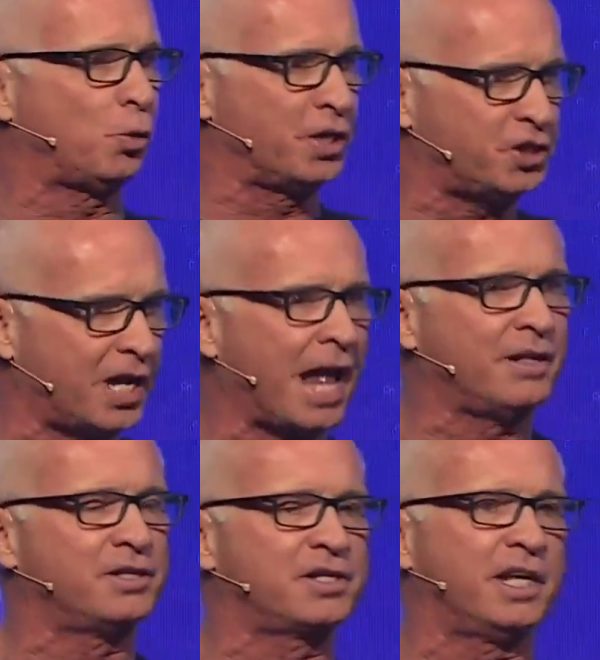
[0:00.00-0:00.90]
or the
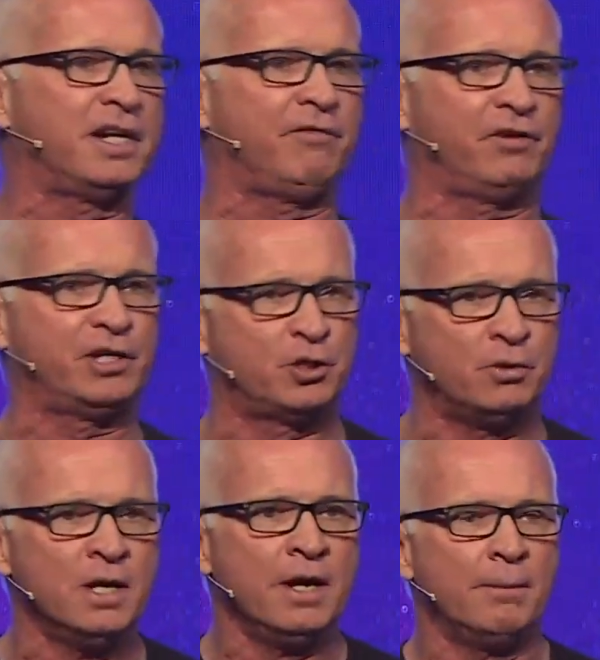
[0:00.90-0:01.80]
challenge is going to defeat you,
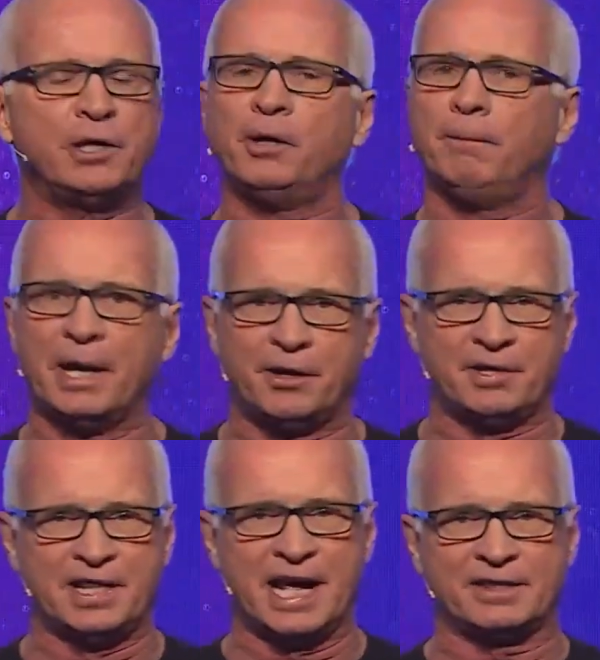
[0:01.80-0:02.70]
but you're bigger
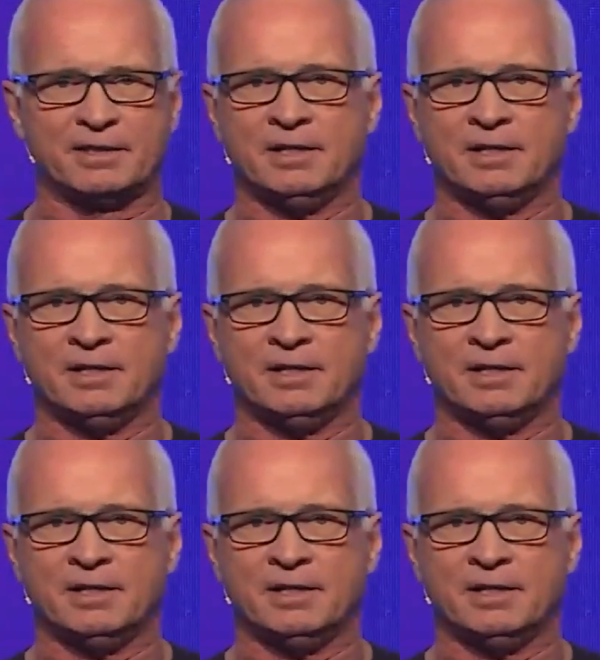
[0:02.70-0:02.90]
than that.